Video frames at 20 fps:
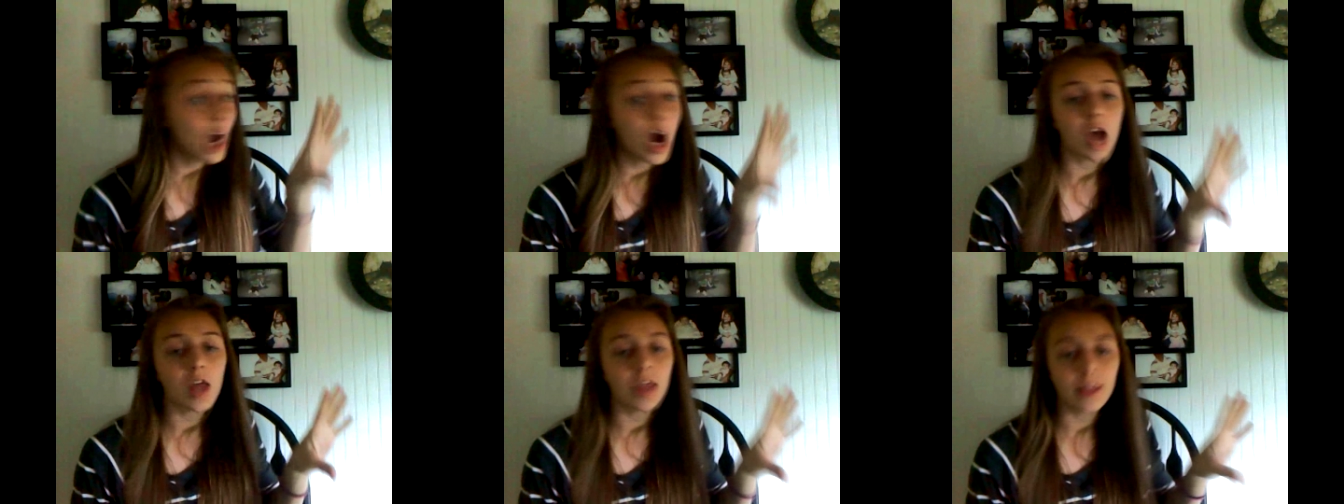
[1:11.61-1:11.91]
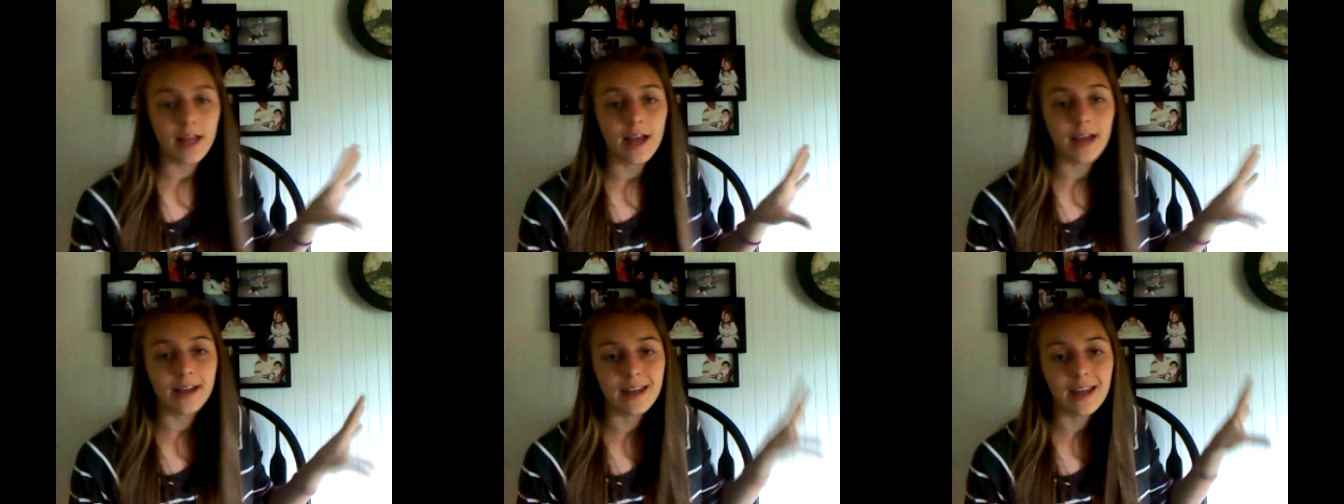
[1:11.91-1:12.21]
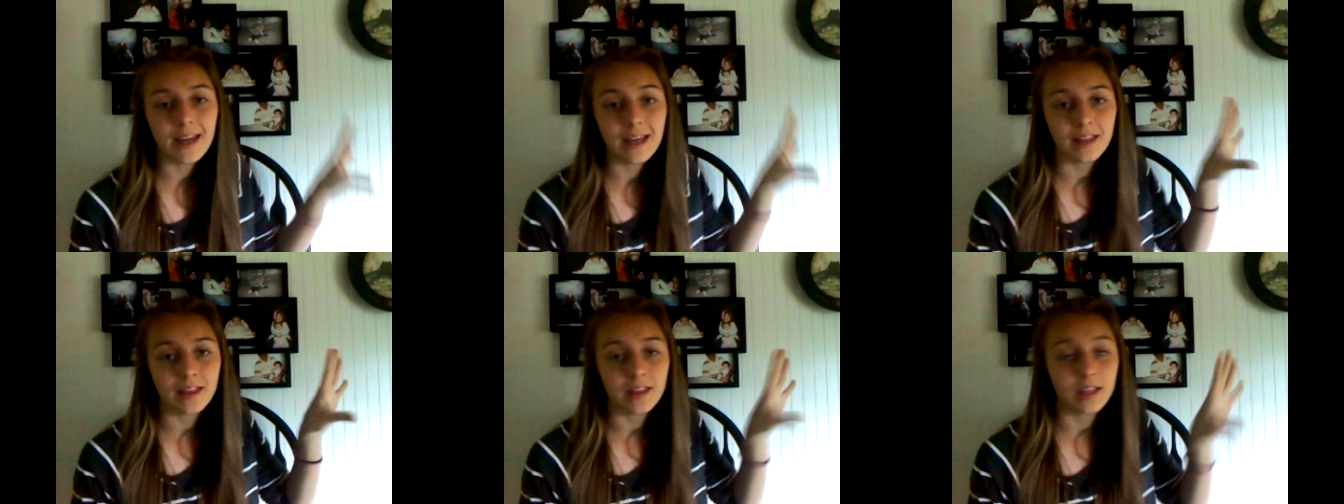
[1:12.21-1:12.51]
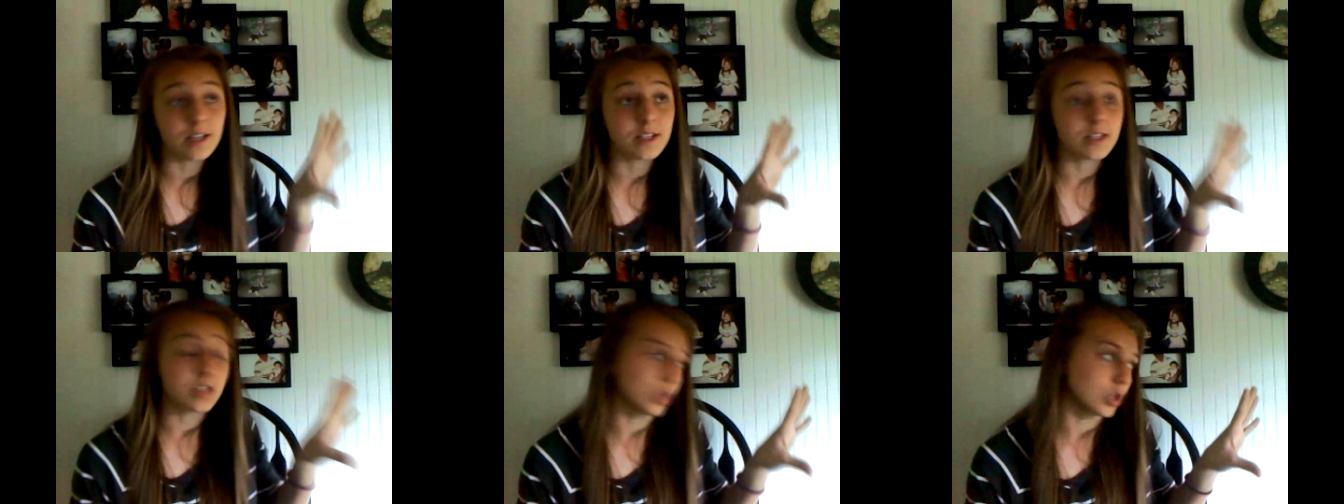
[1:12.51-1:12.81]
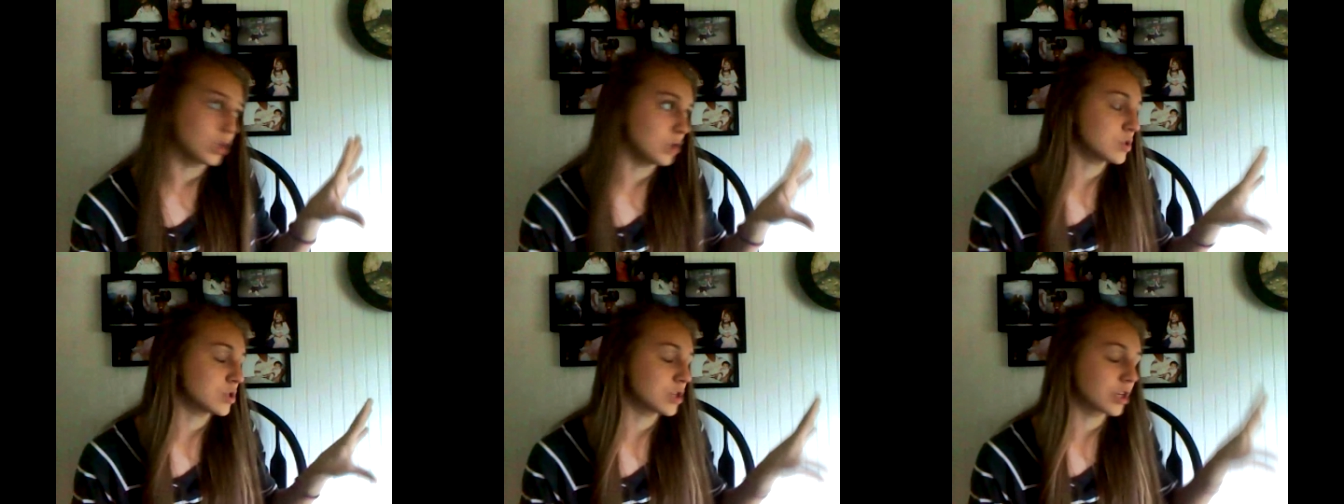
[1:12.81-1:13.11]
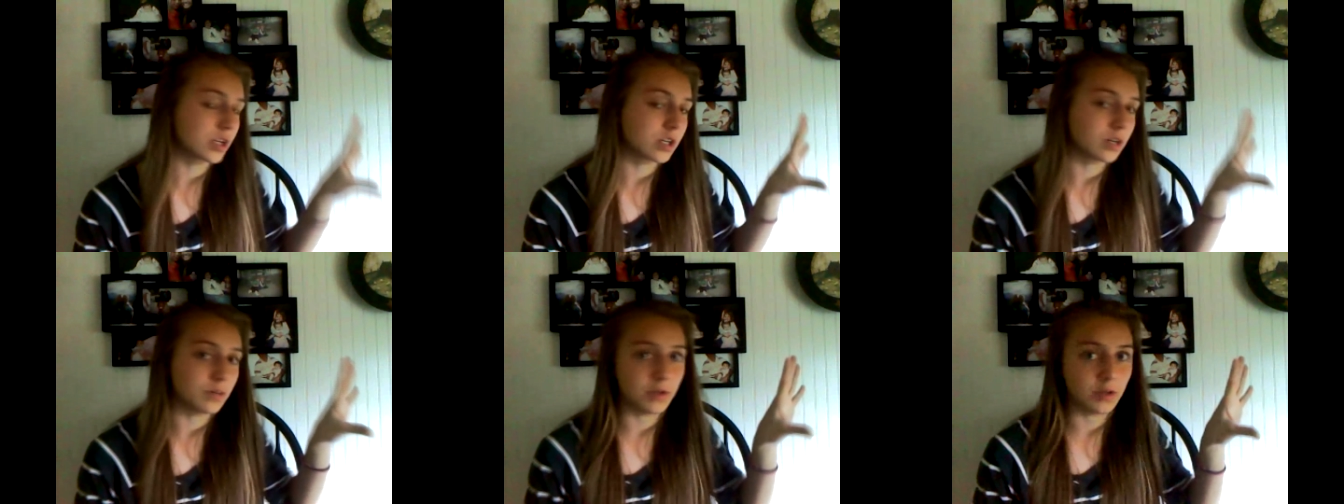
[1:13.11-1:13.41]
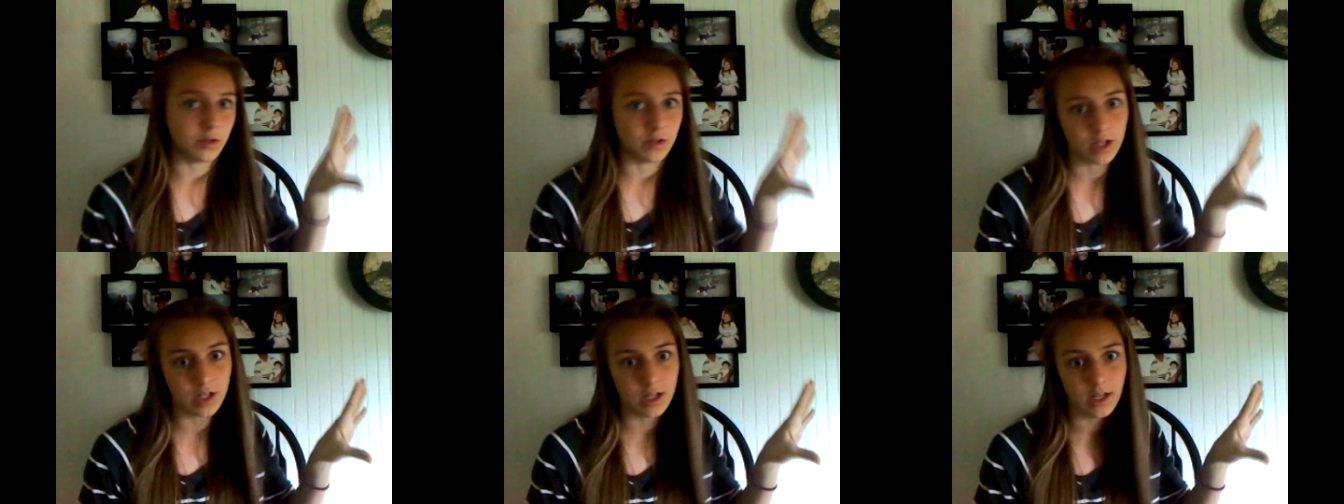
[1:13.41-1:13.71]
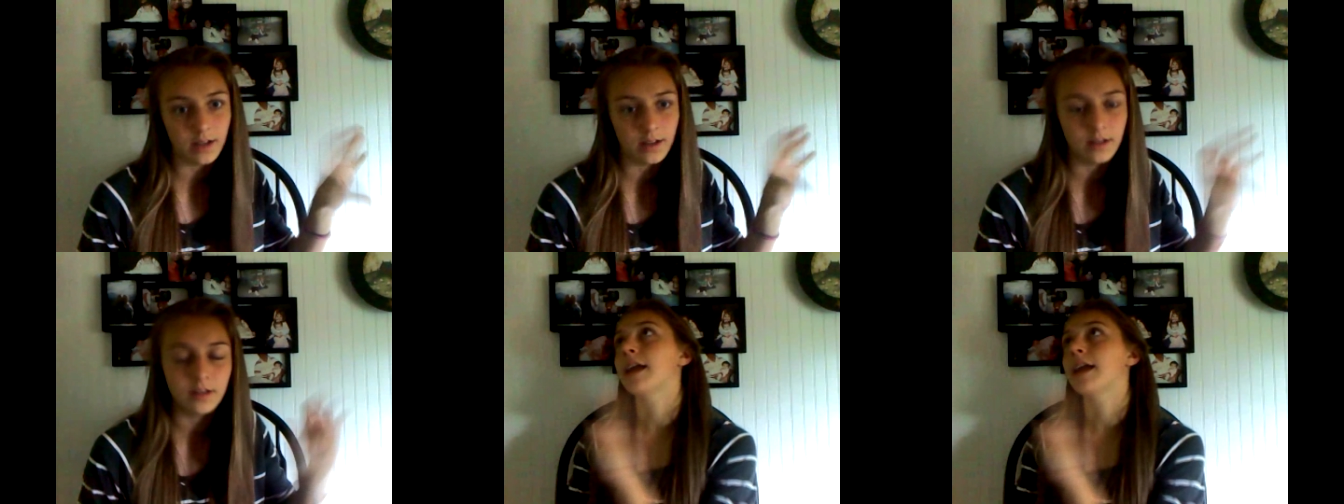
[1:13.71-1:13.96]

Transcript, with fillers: online atheist loser community